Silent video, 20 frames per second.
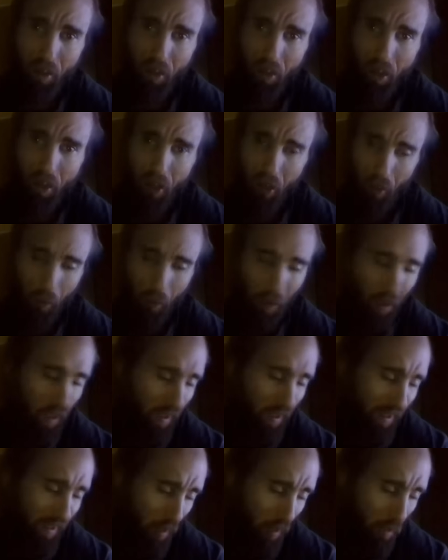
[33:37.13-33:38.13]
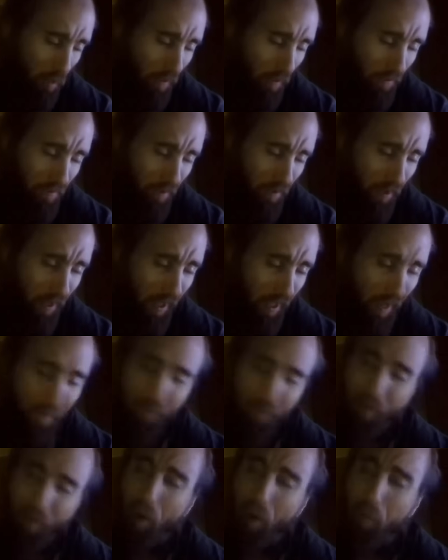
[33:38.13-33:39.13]
You wanted to keep pushing the
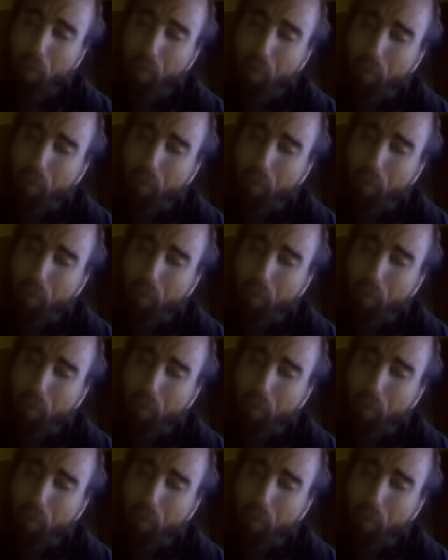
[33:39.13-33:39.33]
envelope.